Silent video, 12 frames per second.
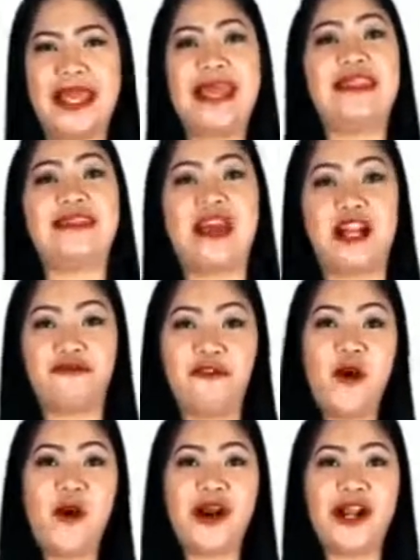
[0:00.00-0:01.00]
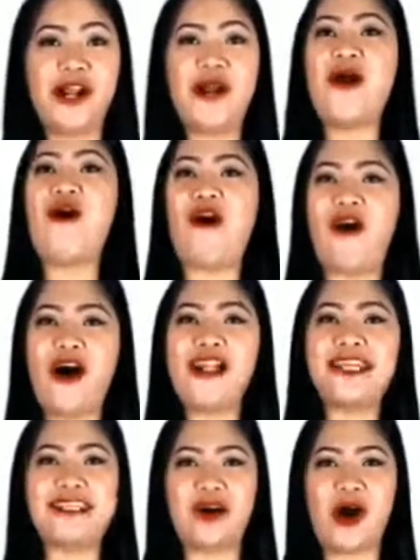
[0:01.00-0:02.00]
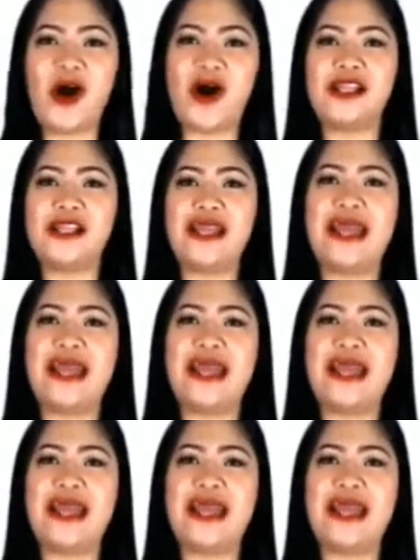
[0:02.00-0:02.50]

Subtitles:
Therefore, all in all,